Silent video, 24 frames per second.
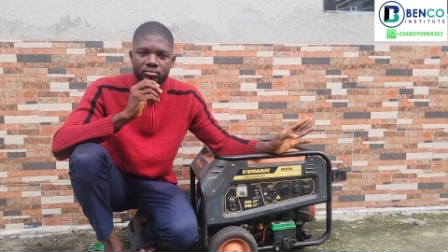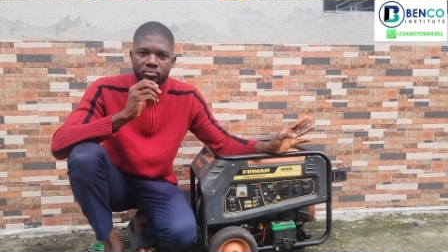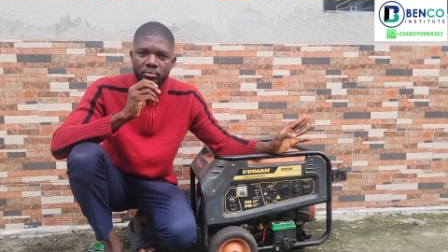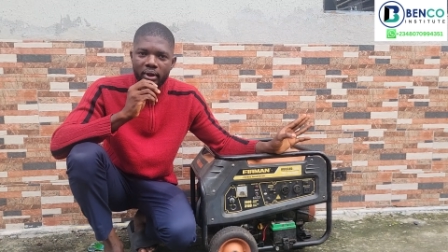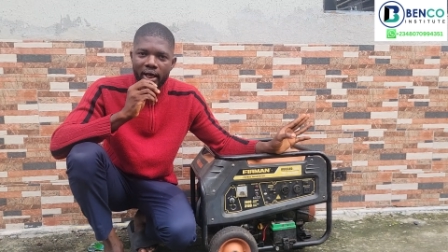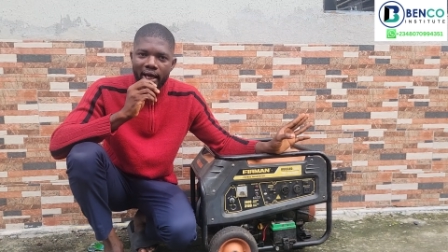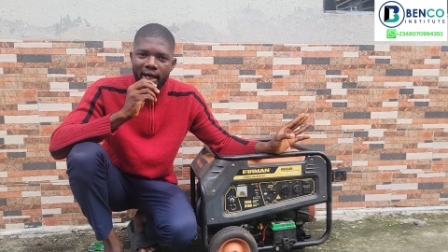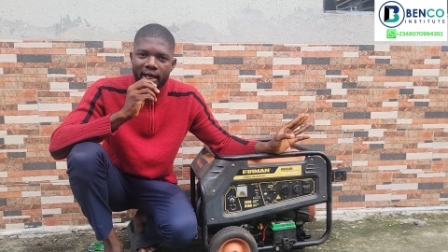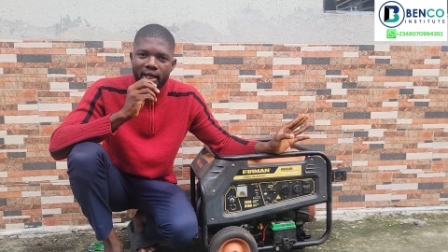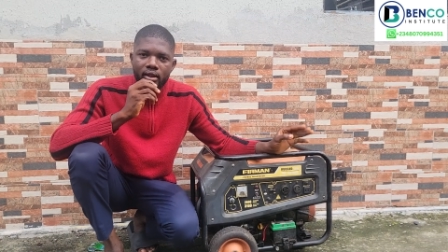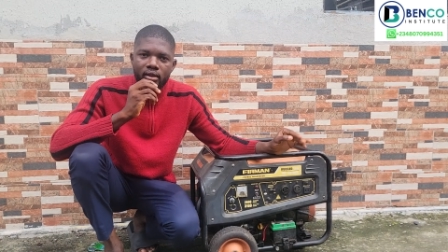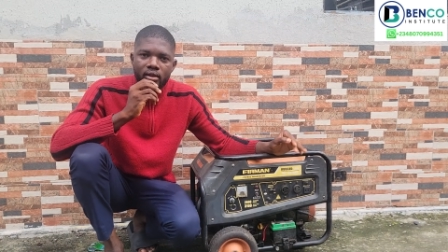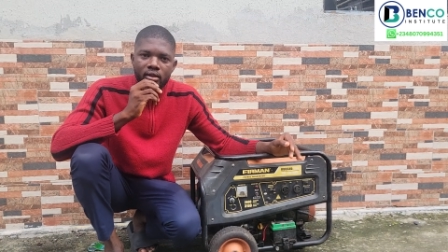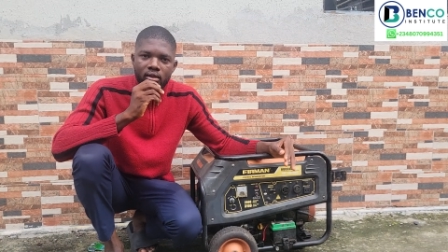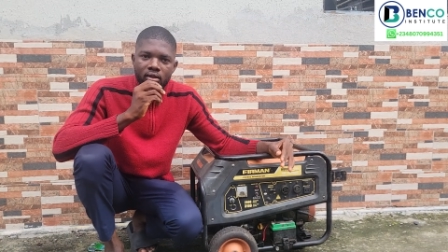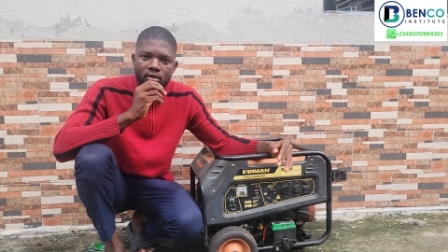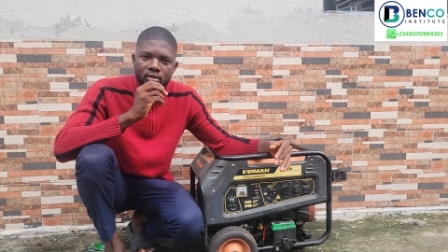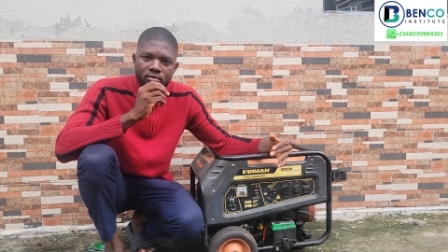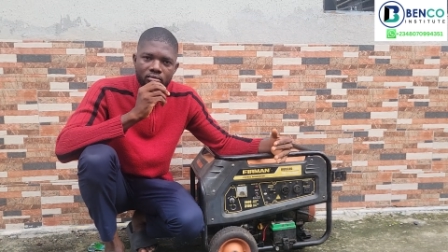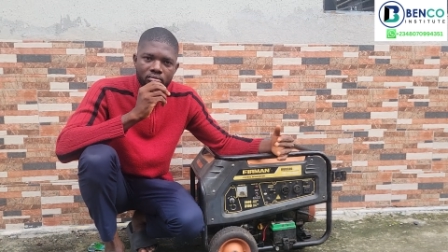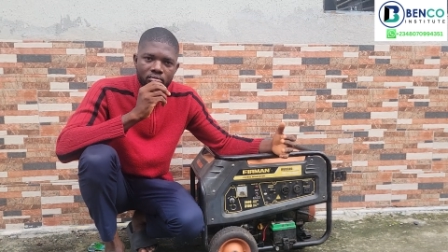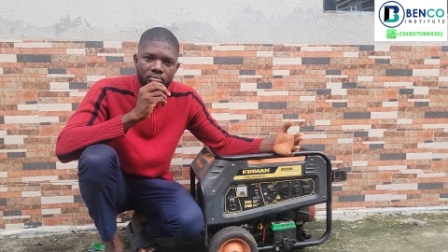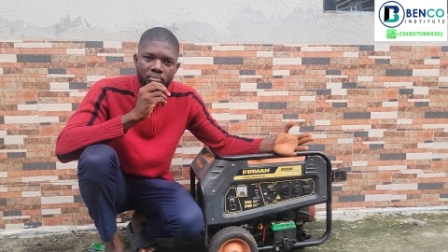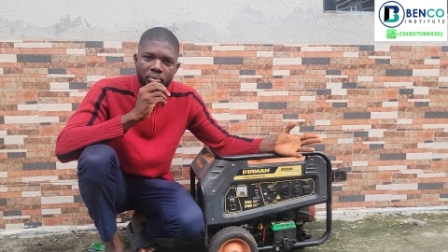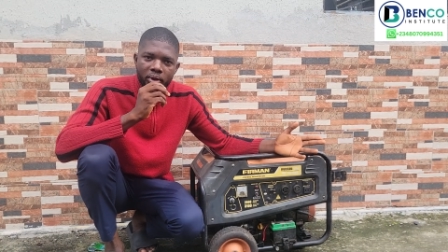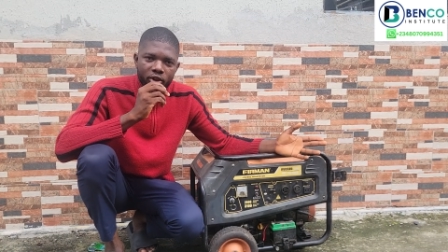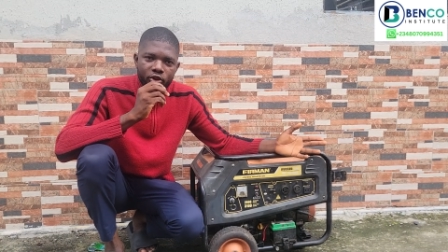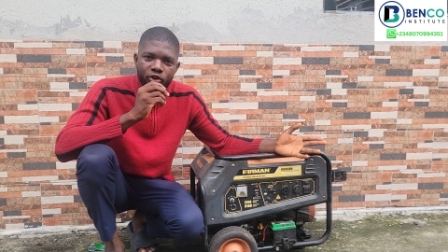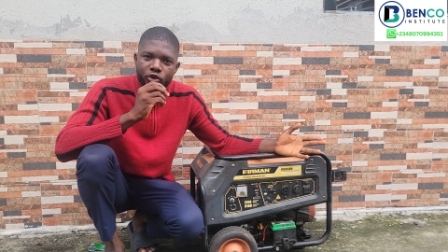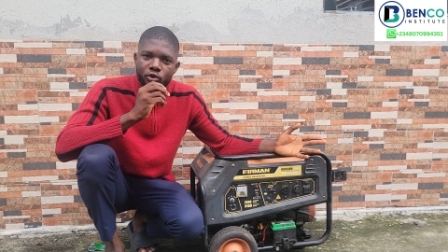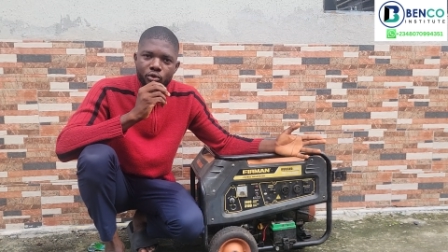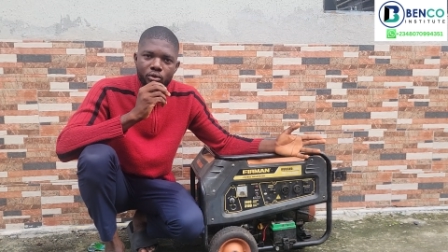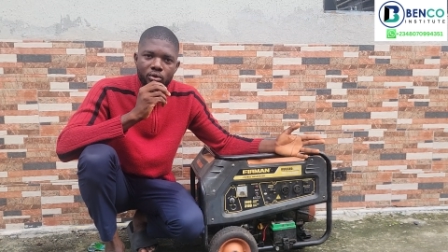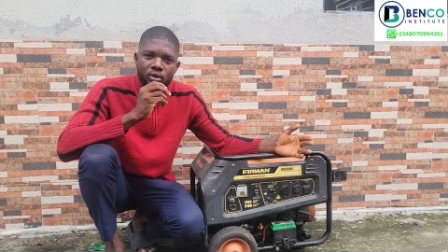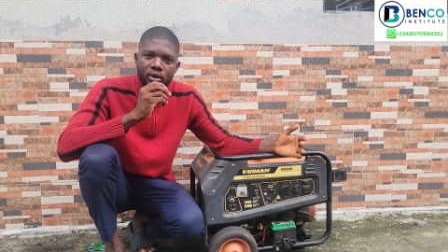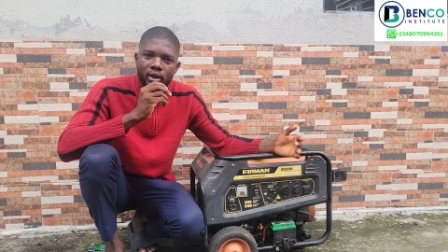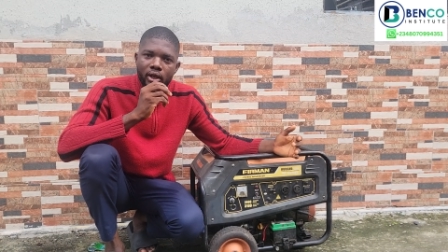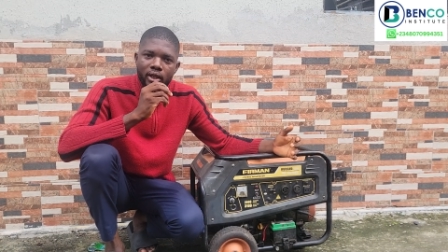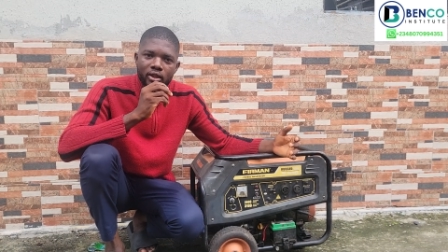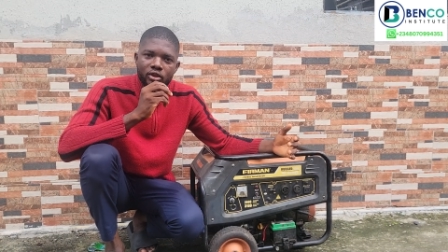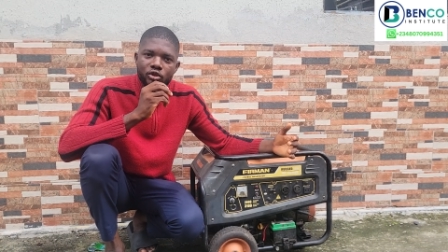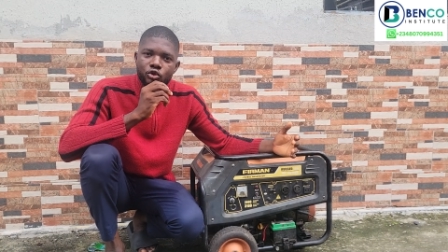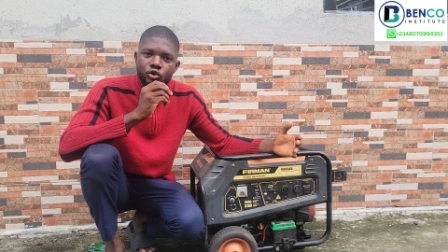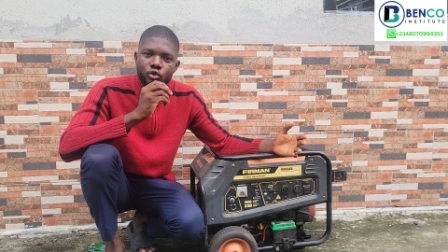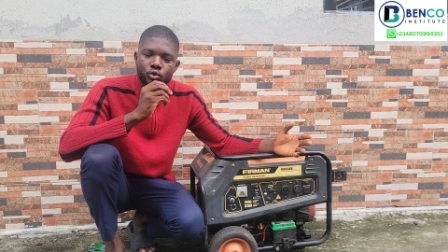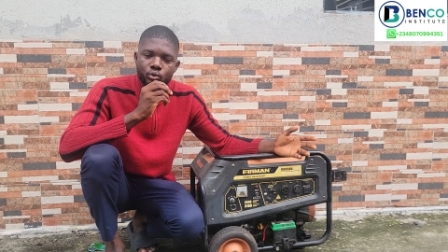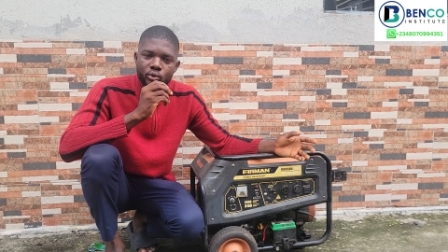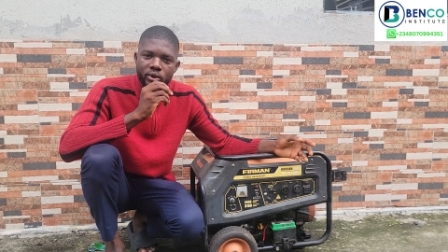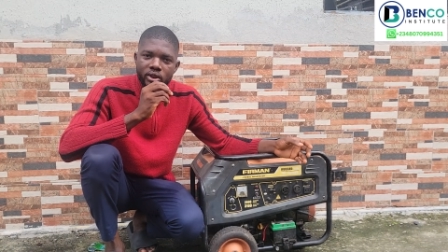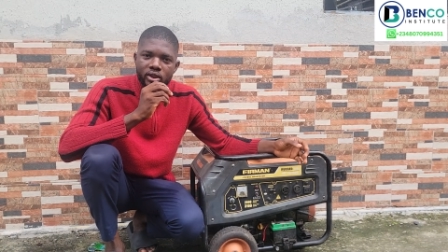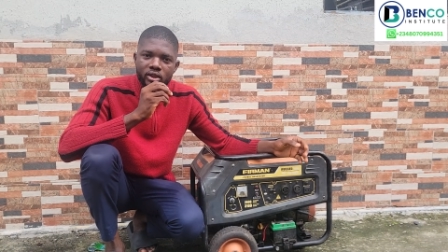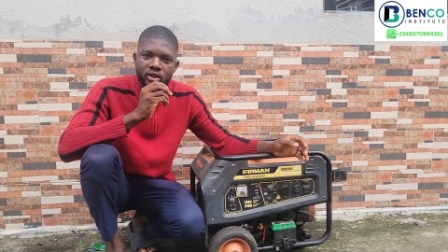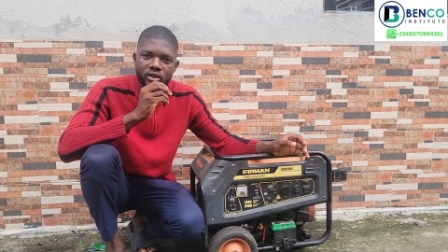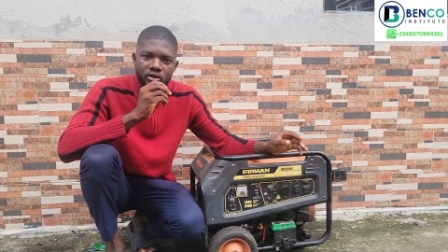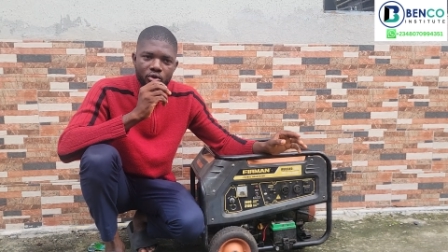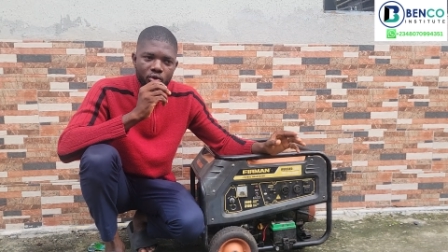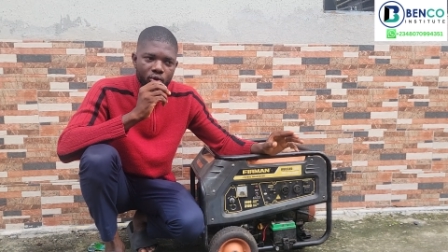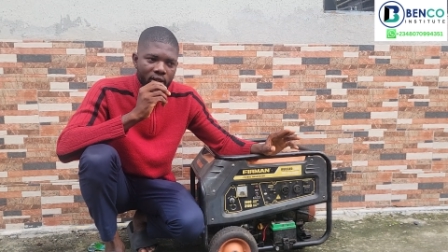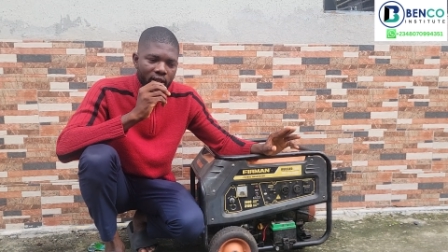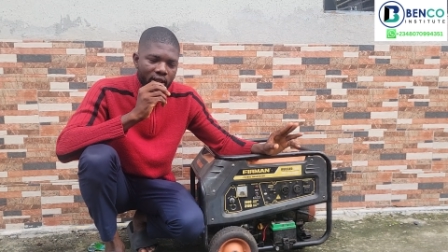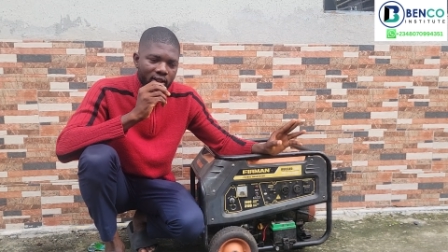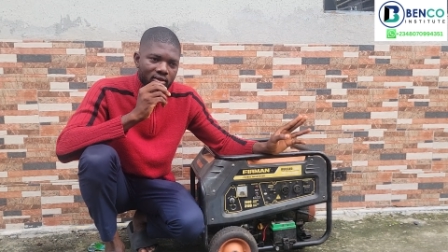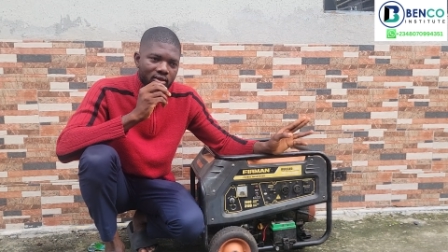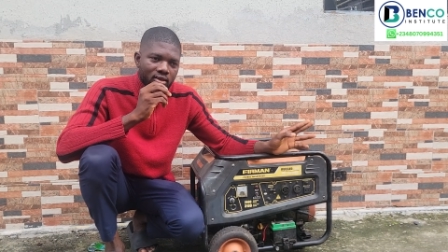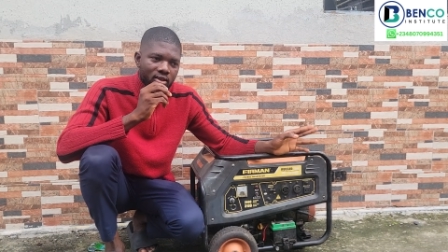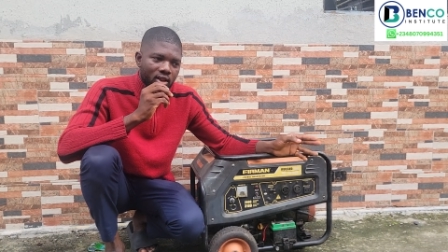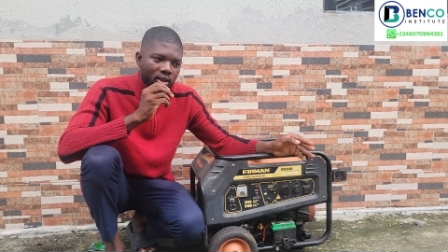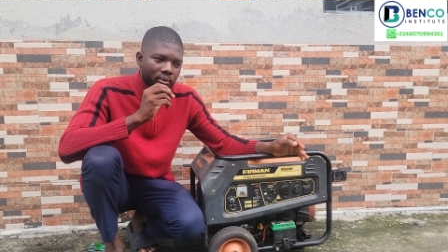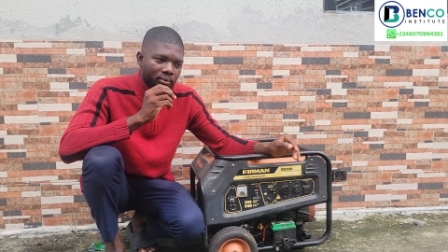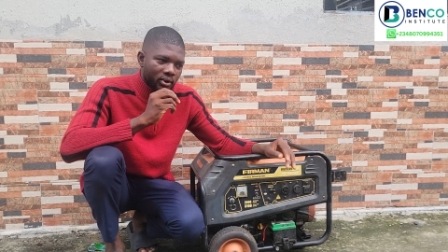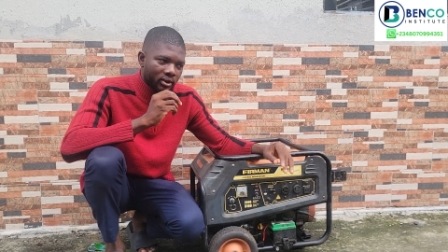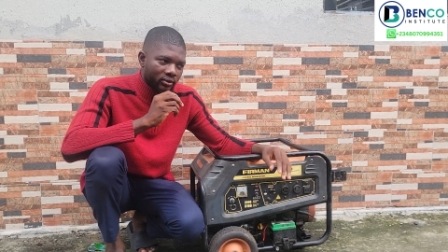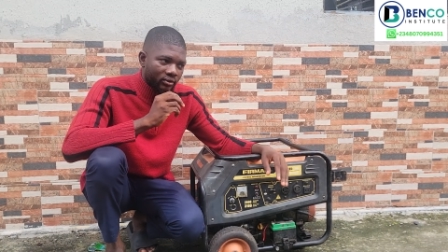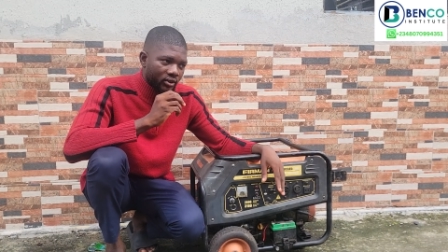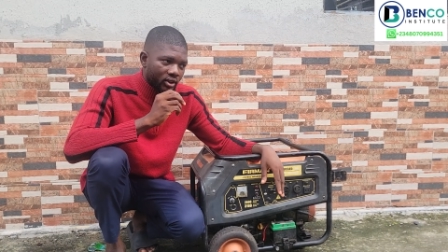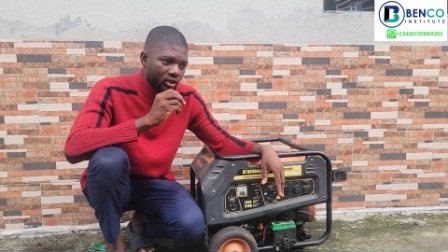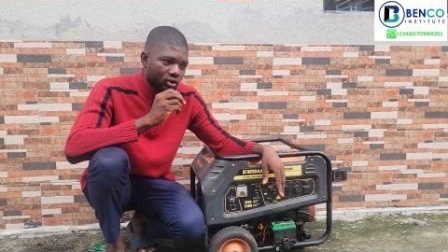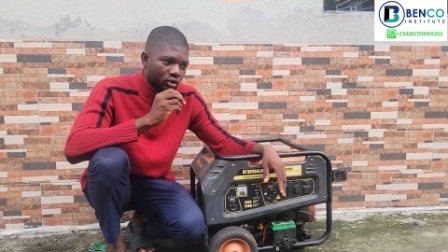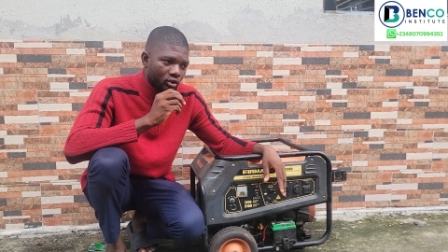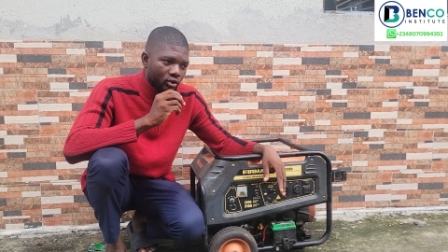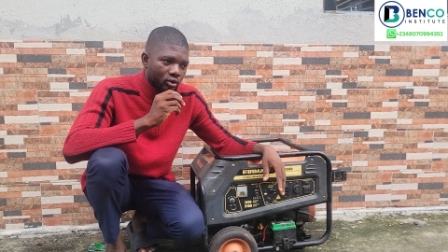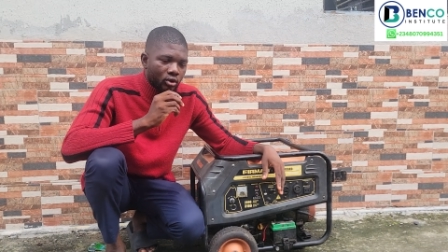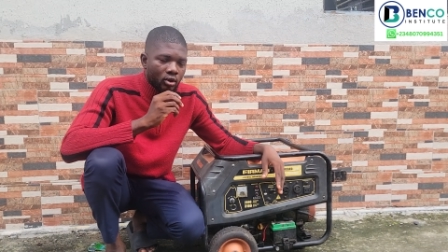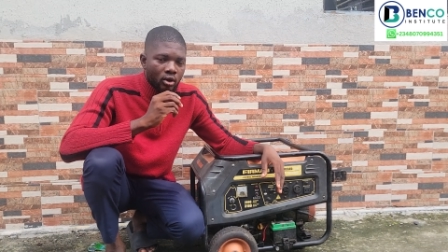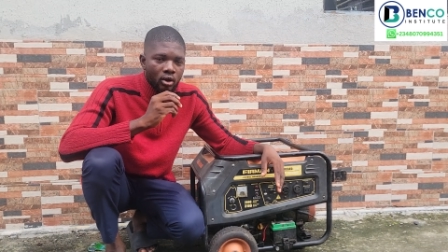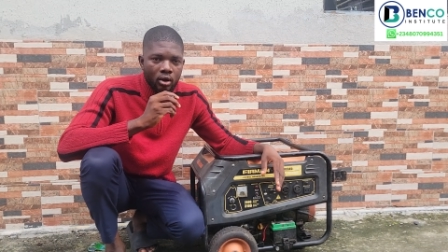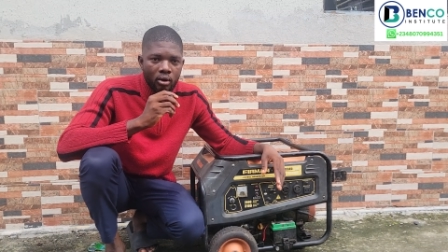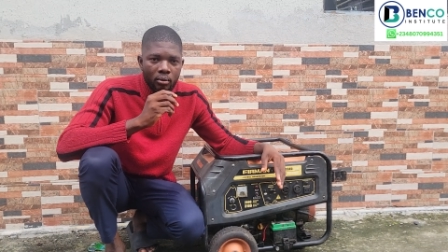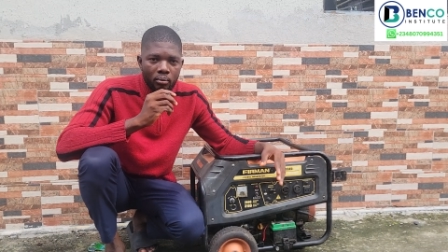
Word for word: buy petrol as you wish, you can skip the video.